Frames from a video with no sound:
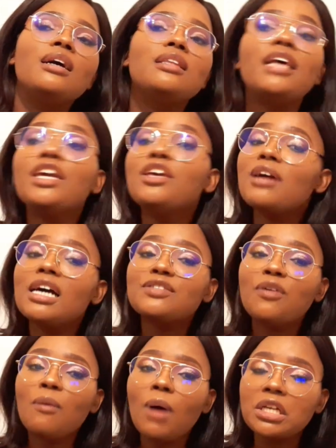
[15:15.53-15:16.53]
thank you guys
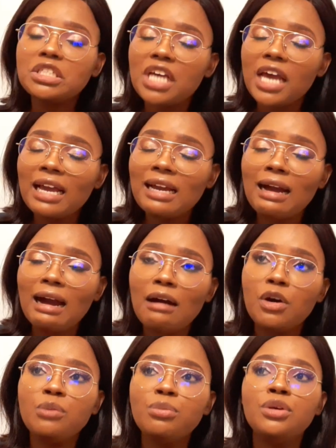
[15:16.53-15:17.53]
for watching. I
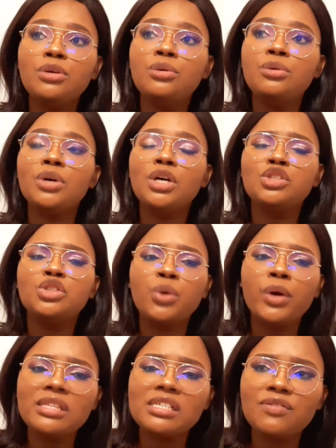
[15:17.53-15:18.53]
hope you
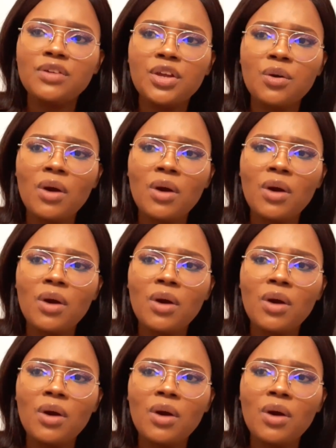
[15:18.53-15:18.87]
enjoyed this video.